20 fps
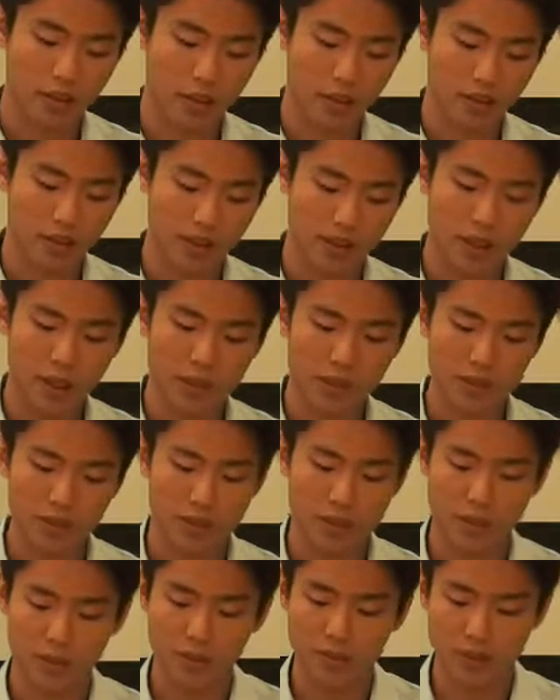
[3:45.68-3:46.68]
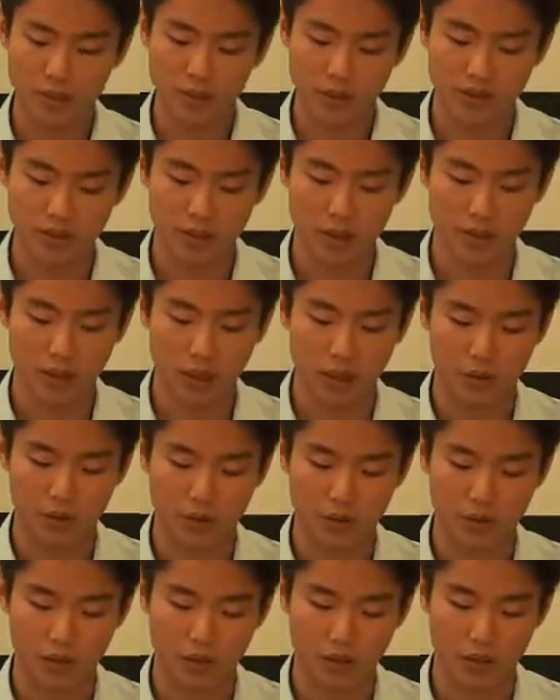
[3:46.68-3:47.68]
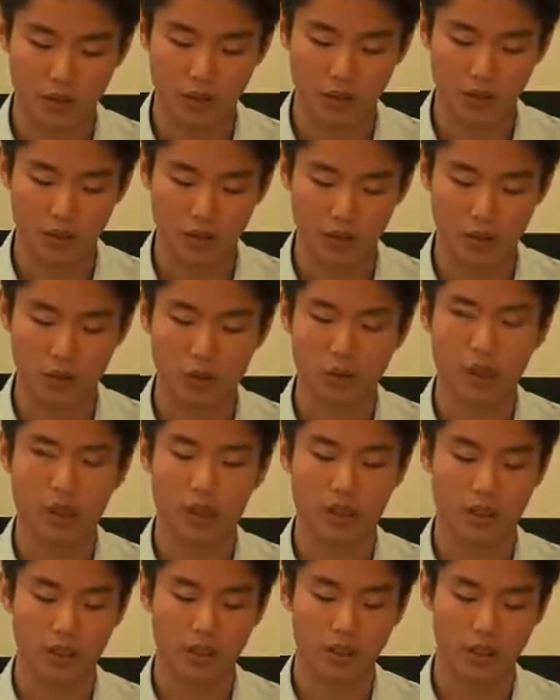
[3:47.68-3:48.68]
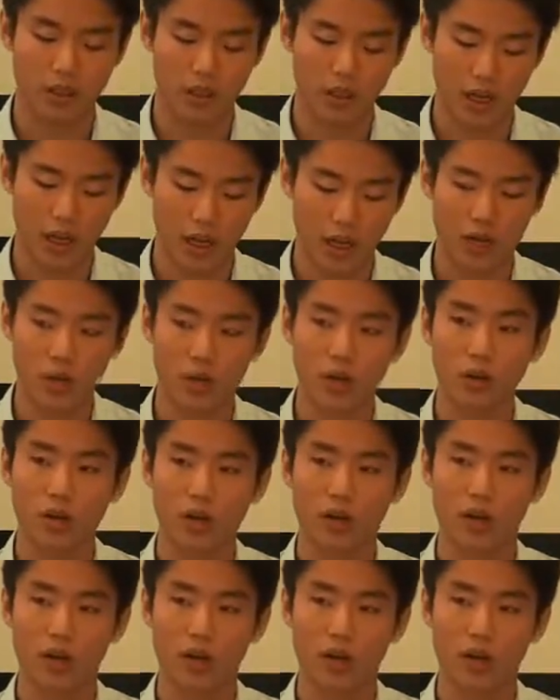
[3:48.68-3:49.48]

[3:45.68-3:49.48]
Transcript: sometimes sometimes it's even about you know the how